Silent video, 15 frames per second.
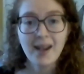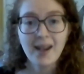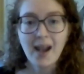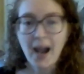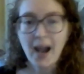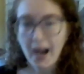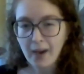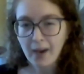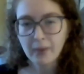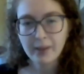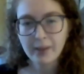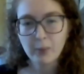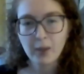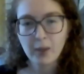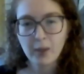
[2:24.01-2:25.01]
how
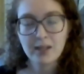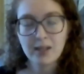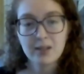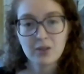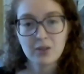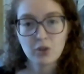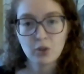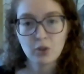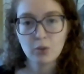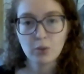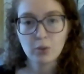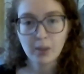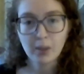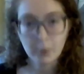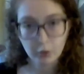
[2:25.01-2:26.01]
they want it to
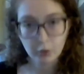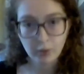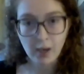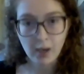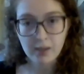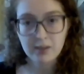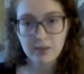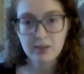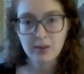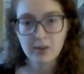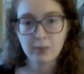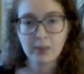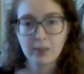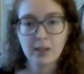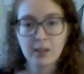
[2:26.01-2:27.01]
come across to the
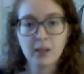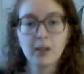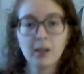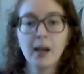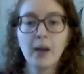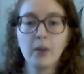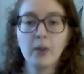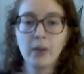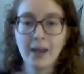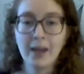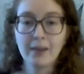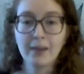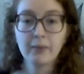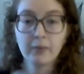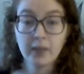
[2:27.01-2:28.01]
reader, how
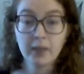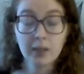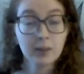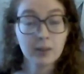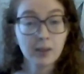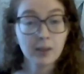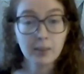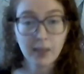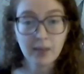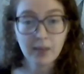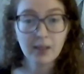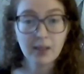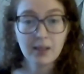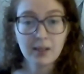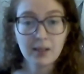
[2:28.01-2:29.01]
they feel about
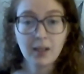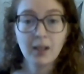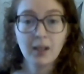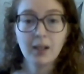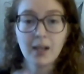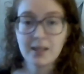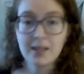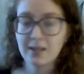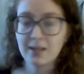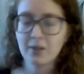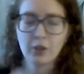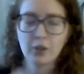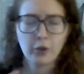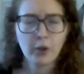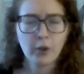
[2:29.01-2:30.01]
it. Is this a
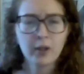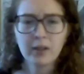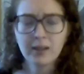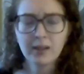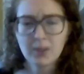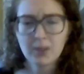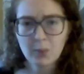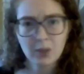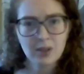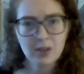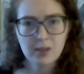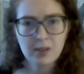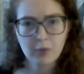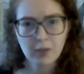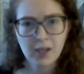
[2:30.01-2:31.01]
cathartic
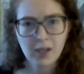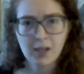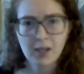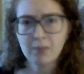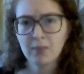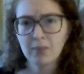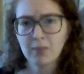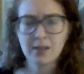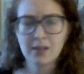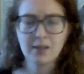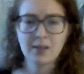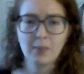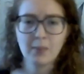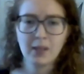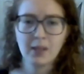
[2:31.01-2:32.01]
experience for them? Is it
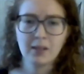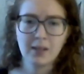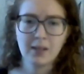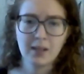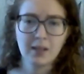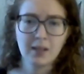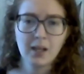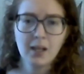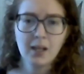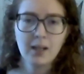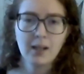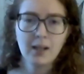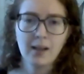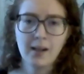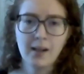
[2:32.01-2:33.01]
something that
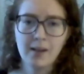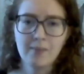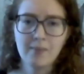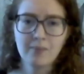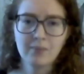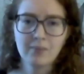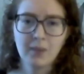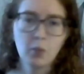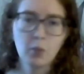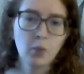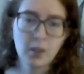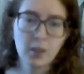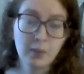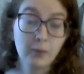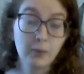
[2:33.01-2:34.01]
they want
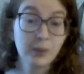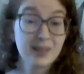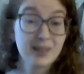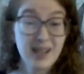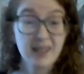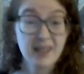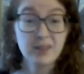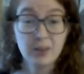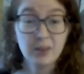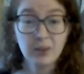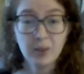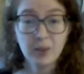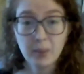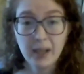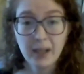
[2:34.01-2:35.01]
to be really
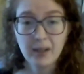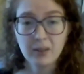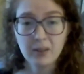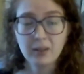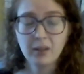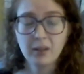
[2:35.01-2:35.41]
technical about?